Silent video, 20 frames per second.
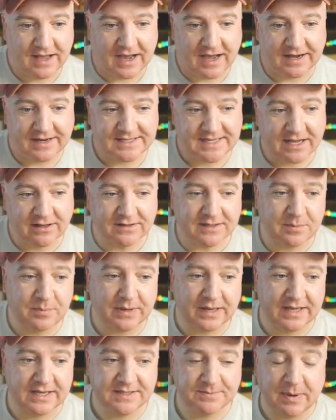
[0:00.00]
and it's held in
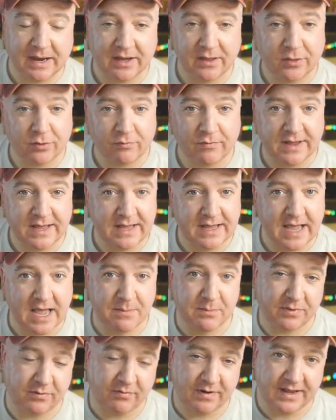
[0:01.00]
place by three
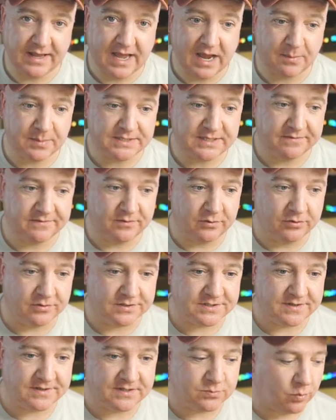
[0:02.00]
M3 captive
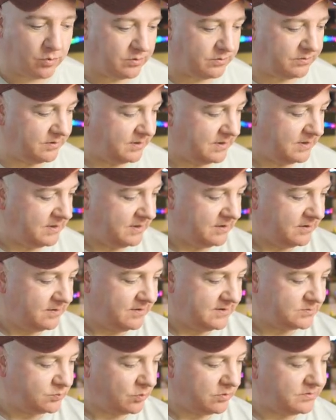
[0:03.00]
nuts. There's one
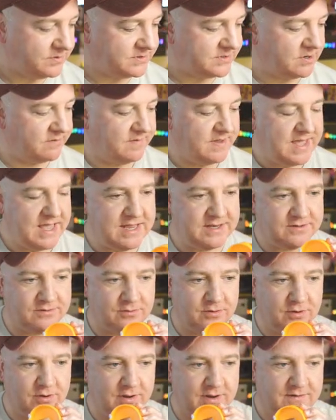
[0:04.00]
there's one sort of
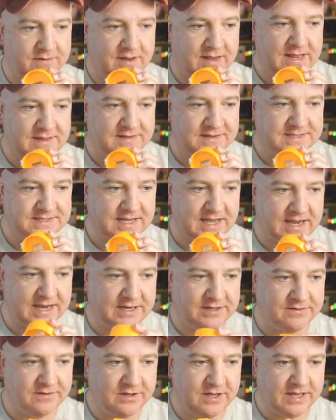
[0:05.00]
hidden in,
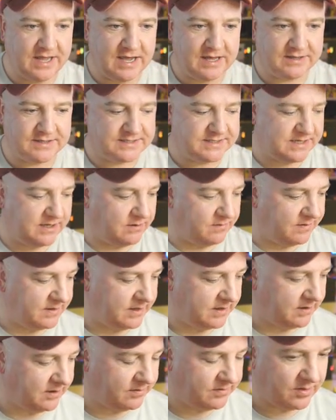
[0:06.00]
inside that you can't see on
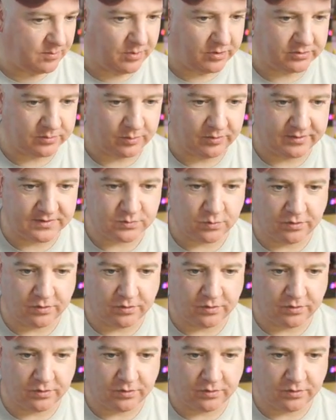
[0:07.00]
the uh, the model. There's